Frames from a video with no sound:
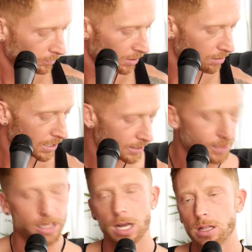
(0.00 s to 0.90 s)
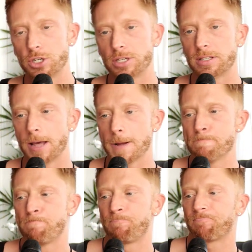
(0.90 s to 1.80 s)
All right, he's a psychologist that
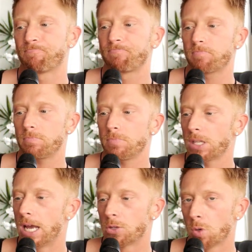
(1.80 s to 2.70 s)
has